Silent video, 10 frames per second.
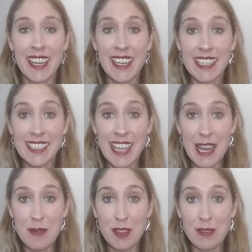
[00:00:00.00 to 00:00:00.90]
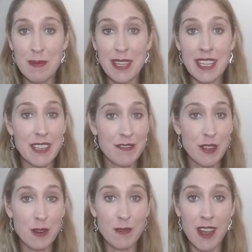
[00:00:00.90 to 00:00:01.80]
Now stay with me. If
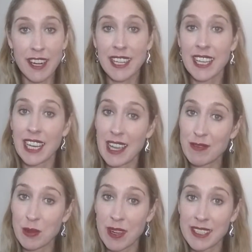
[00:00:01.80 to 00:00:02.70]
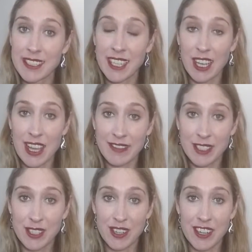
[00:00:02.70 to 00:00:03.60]
you're writing a loved one's life
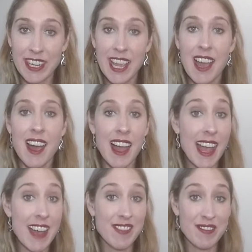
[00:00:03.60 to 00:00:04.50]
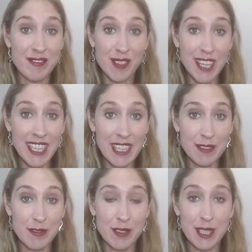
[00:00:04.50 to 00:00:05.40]
story, I have a free
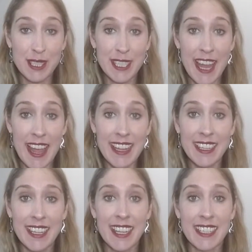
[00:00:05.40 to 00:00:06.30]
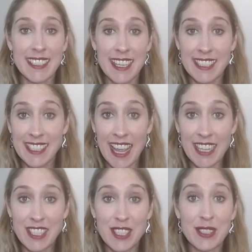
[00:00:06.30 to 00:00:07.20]
gift for you today, so
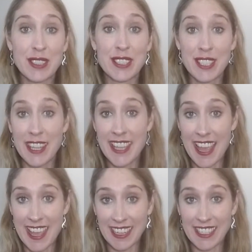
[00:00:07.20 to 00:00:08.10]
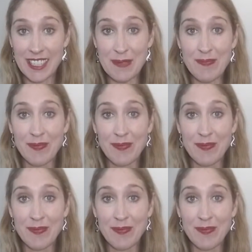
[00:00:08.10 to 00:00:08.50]
stay tuned to the end.